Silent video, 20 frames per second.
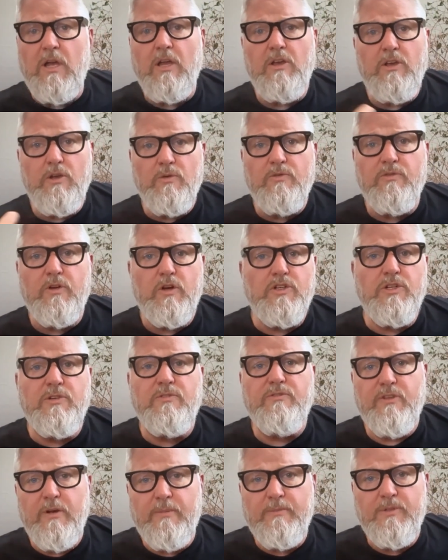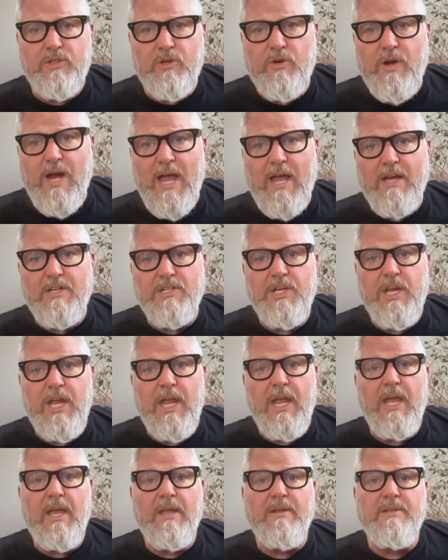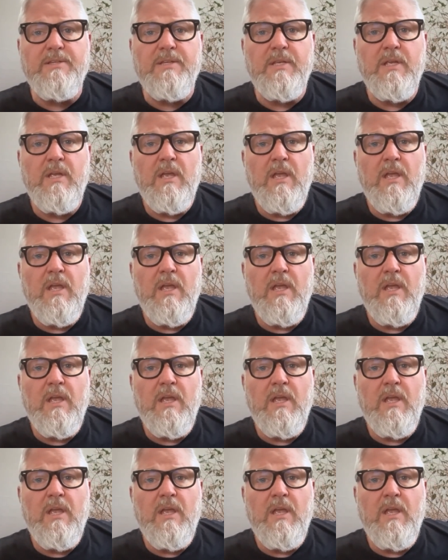a new version from scratch and